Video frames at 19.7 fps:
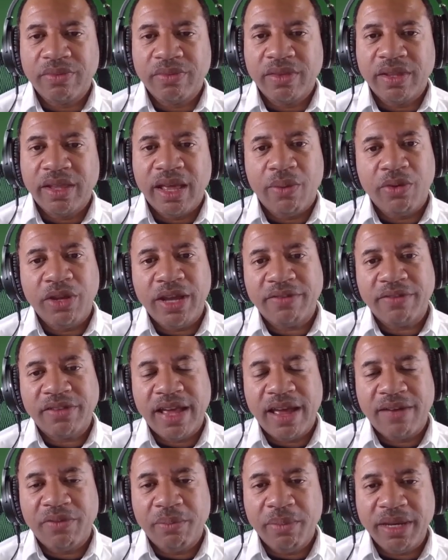And we have to
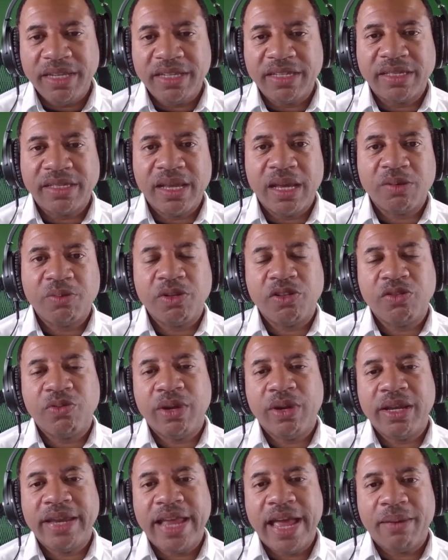have many steps
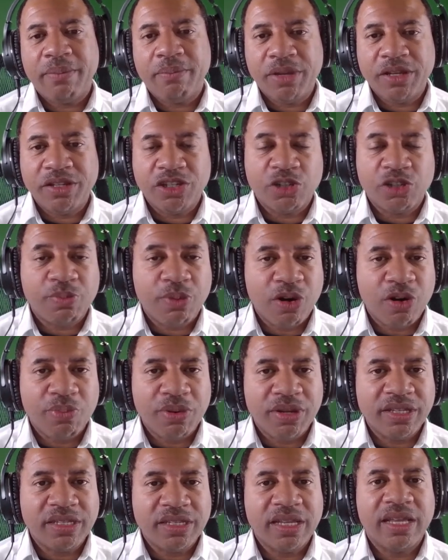between that business
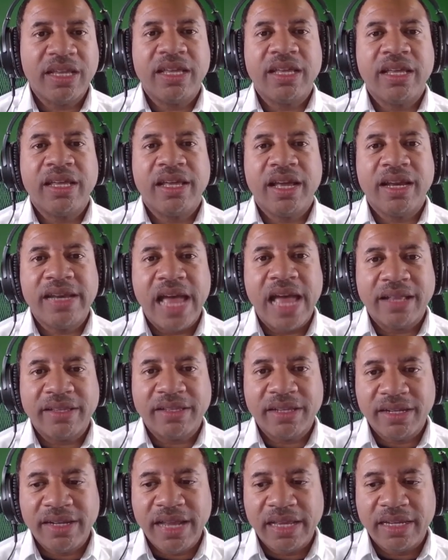purpose and down to
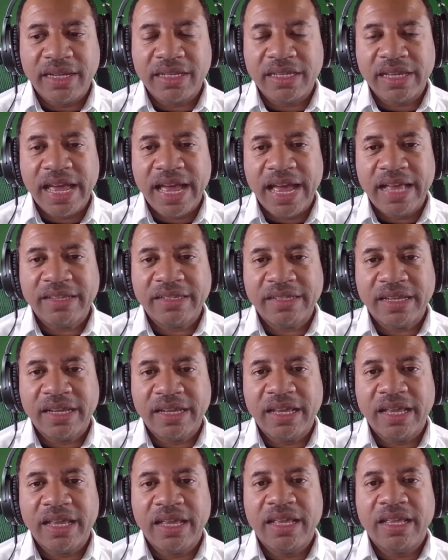the daily task.
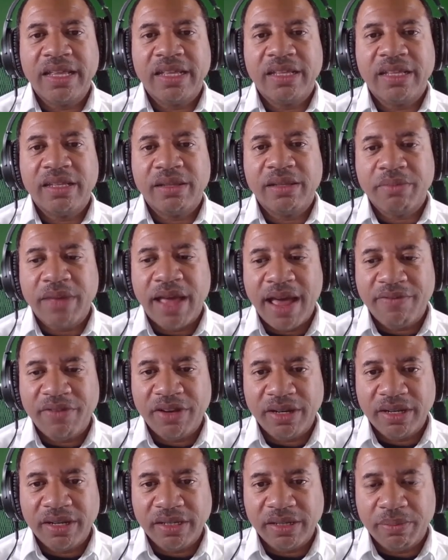
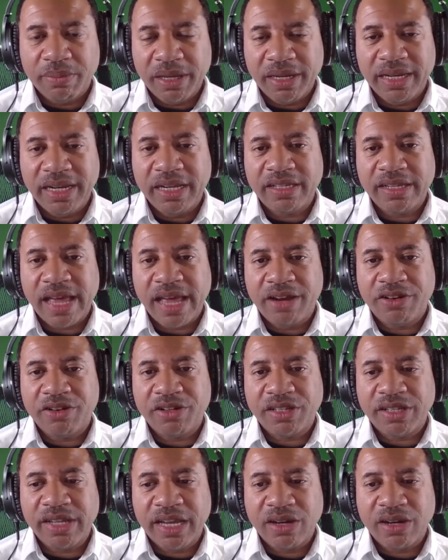Having the ability to
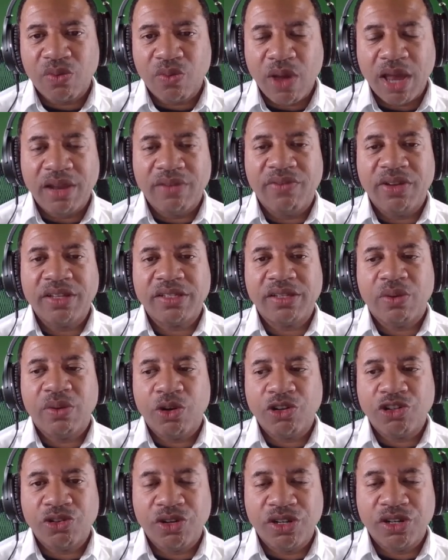understand the relevance of
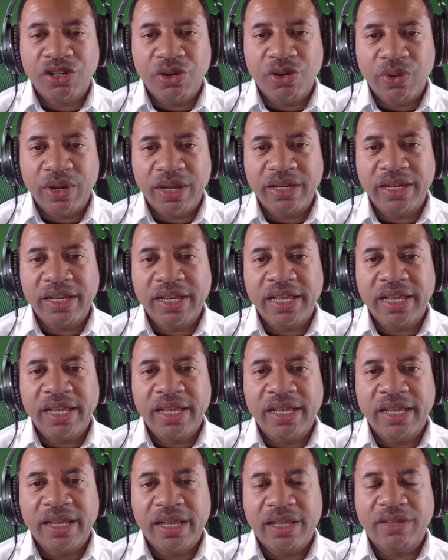what you're doing
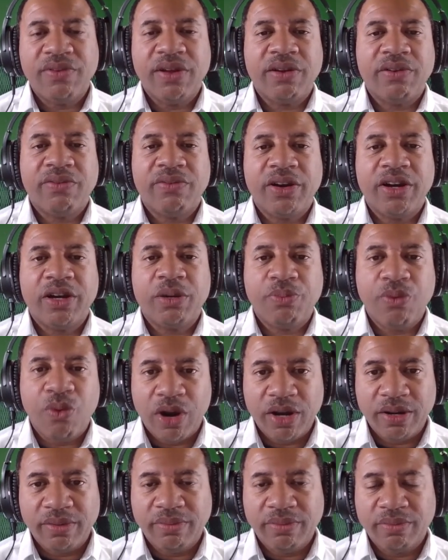is very, very
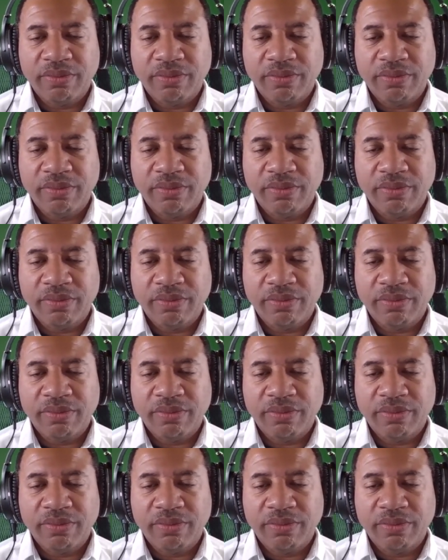important.